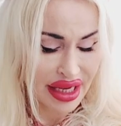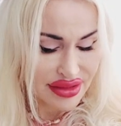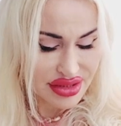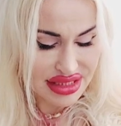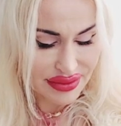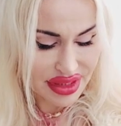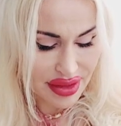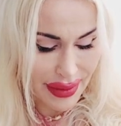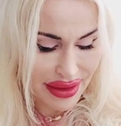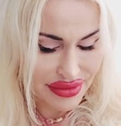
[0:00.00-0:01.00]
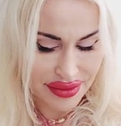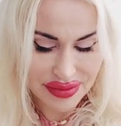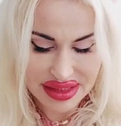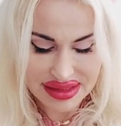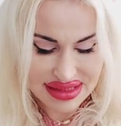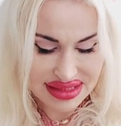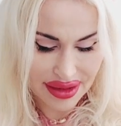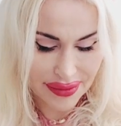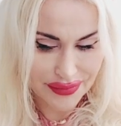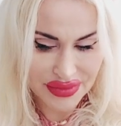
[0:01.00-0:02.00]
There's something about them that's
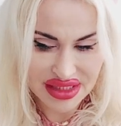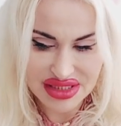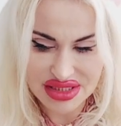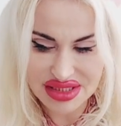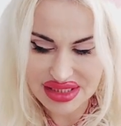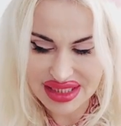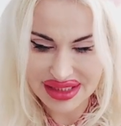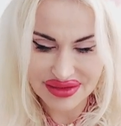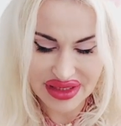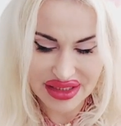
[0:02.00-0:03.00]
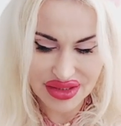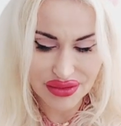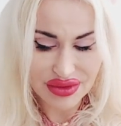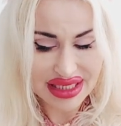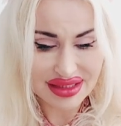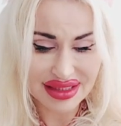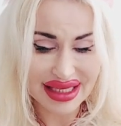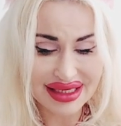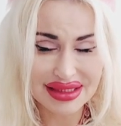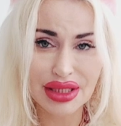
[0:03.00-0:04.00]
kind of like, you know, light
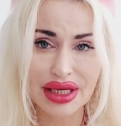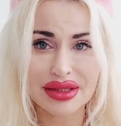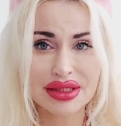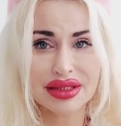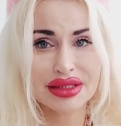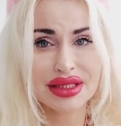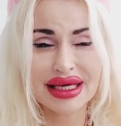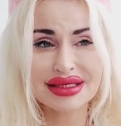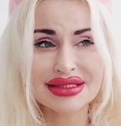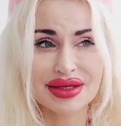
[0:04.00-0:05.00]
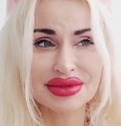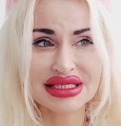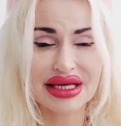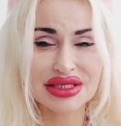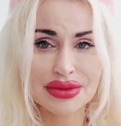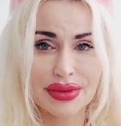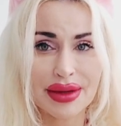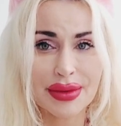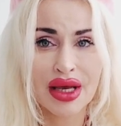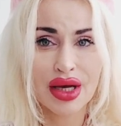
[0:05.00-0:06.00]
and dark. The light is coming to get you,
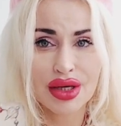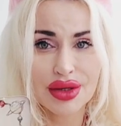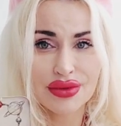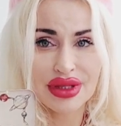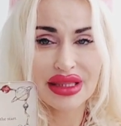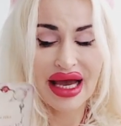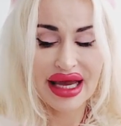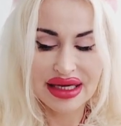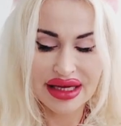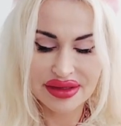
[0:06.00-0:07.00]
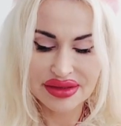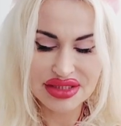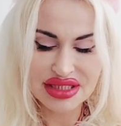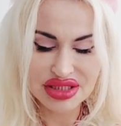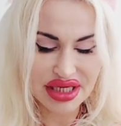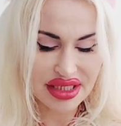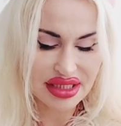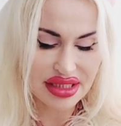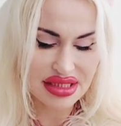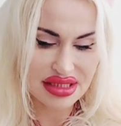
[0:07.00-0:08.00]
babe. Go with that. There's a
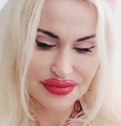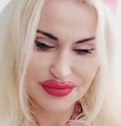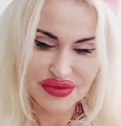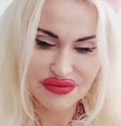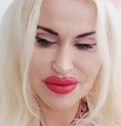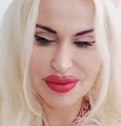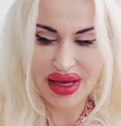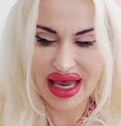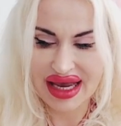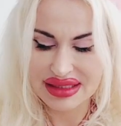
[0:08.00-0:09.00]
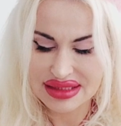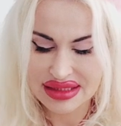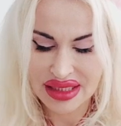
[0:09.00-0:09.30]
darkness from the past.